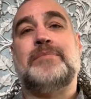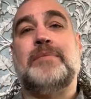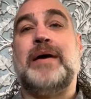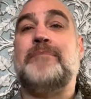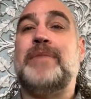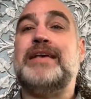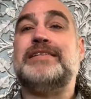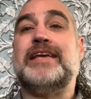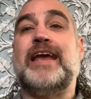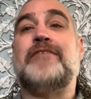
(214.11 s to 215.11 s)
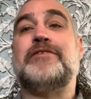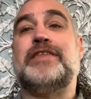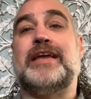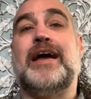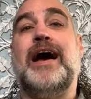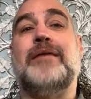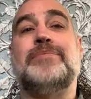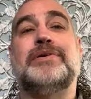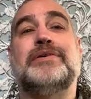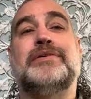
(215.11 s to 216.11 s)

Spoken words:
But by messing everything up,